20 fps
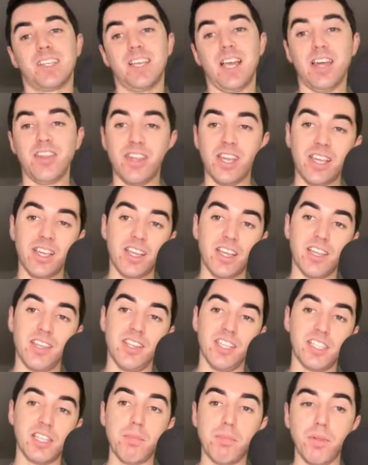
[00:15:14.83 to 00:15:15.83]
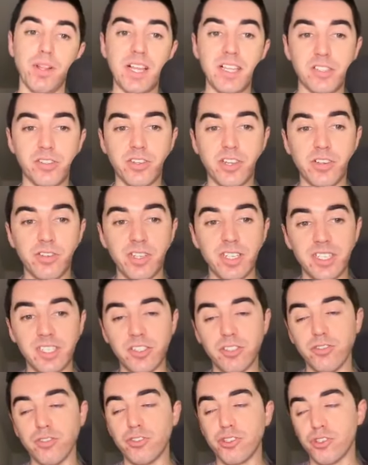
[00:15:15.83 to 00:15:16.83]
I think the simple answer here
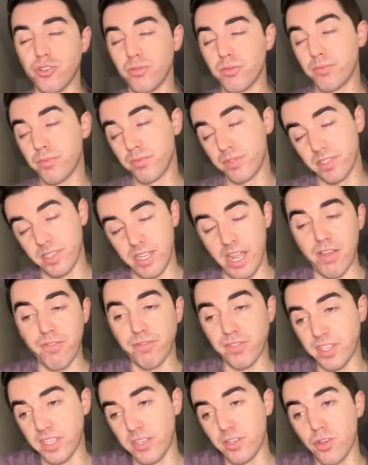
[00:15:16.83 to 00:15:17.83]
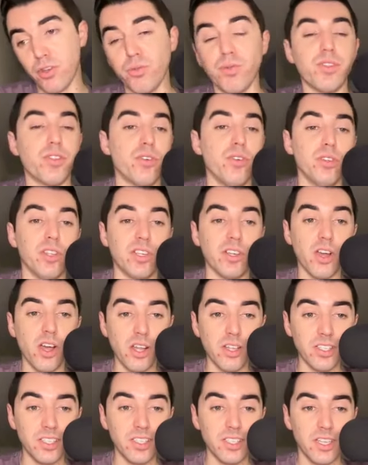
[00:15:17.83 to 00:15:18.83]
is you should definitely go with Erling
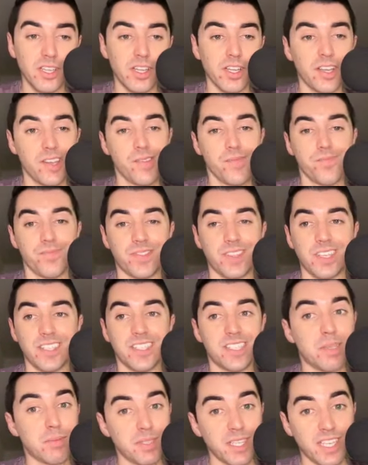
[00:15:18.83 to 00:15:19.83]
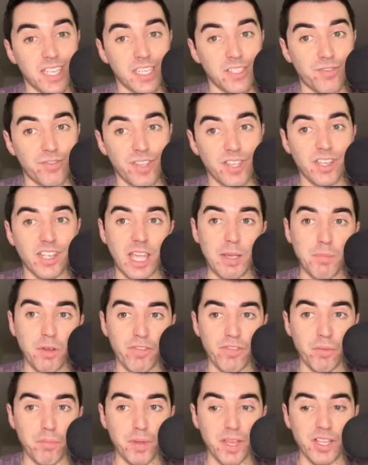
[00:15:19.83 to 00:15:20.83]
Haaland. Seems like he's fit, came
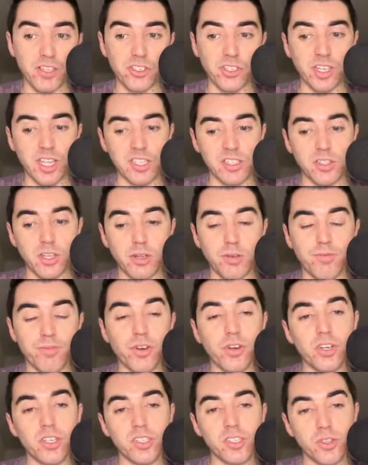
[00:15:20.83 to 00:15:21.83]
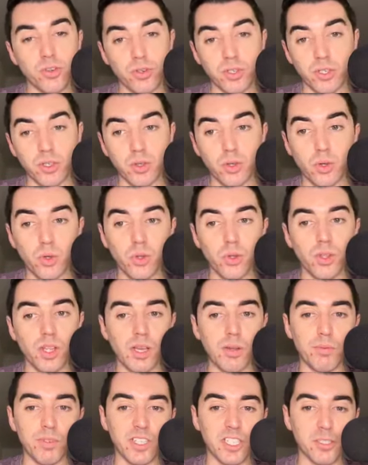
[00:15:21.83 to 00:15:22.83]
off the bench against Nottingham Forest, scored a goal.
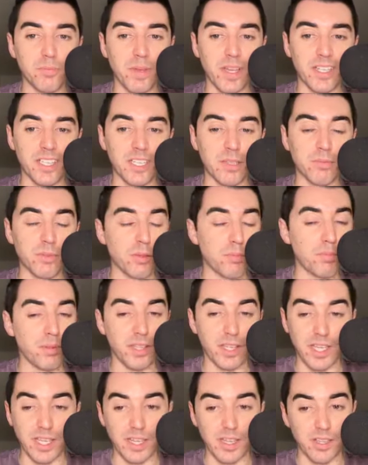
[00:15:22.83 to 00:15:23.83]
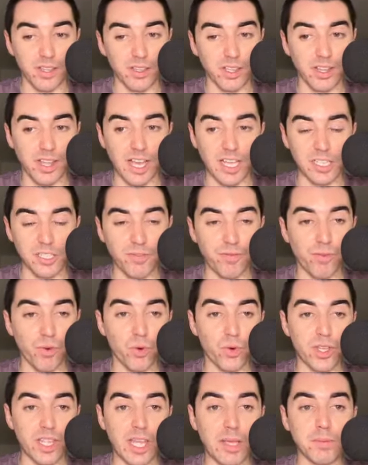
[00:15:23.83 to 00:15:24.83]
I would expect him to play the last
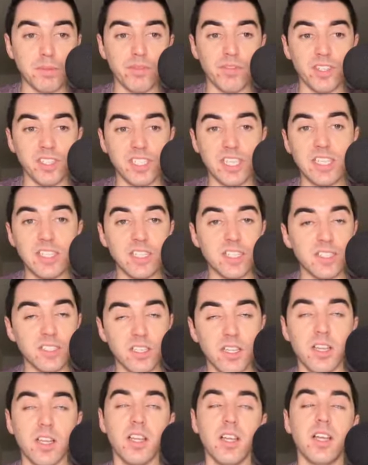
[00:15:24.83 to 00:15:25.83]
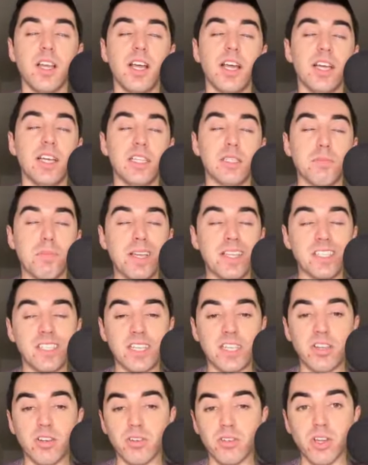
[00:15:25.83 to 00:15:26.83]
4 games of the season, as Man
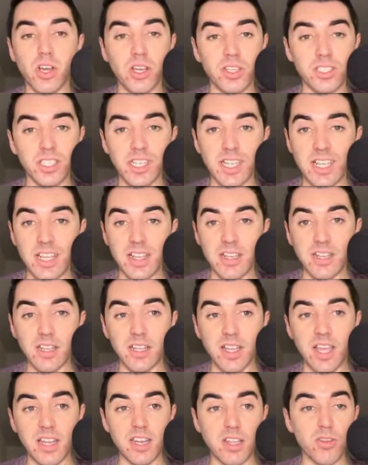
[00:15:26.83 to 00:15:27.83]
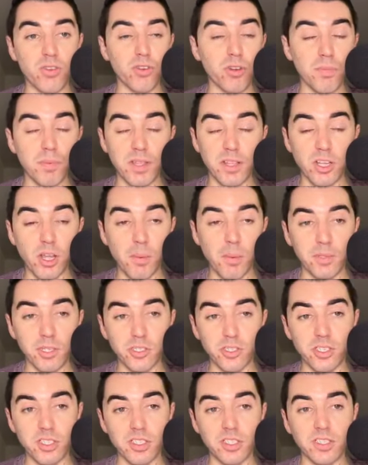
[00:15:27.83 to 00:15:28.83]
City are not in any European
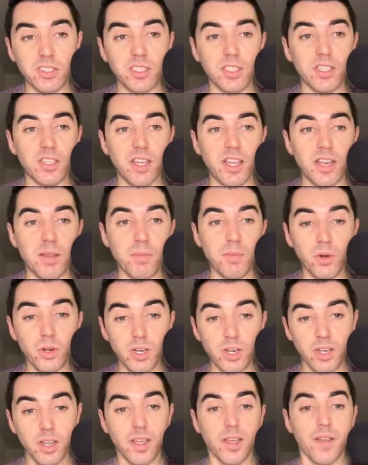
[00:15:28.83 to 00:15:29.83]
competitions anymore.